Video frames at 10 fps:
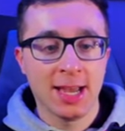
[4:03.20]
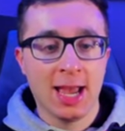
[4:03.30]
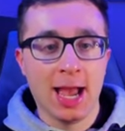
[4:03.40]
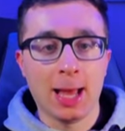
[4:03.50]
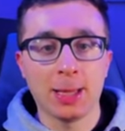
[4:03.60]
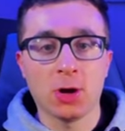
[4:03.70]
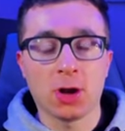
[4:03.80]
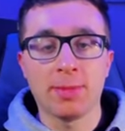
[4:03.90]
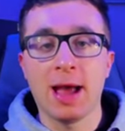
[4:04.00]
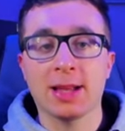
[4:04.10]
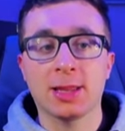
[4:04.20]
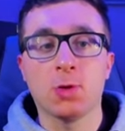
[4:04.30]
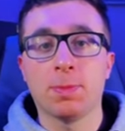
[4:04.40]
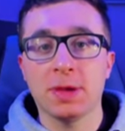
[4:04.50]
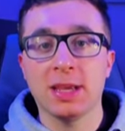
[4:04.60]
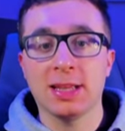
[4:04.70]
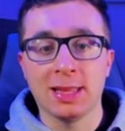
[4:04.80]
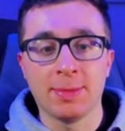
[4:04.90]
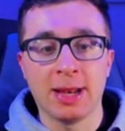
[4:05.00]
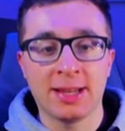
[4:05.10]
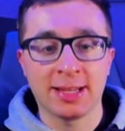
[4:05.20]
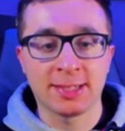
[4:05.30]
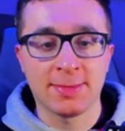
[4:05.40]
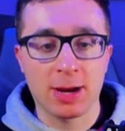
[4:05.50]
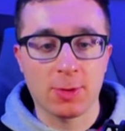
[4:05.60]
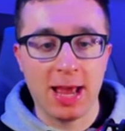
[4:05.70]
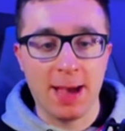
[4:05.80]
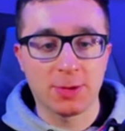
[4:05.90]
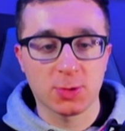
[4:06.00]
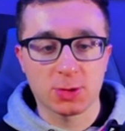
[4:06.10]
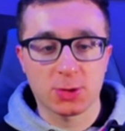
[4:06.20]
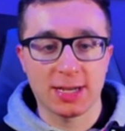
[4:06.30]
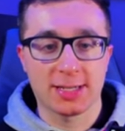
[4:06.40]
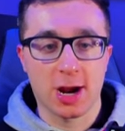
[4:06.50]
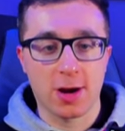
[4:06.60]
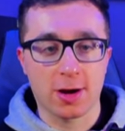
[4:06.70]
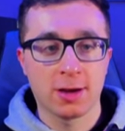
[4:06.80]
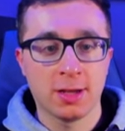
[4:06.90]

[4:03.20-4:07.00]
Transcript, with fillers: Elly automatically will be eliminated. Doesn't matter what happens with Trea Turner.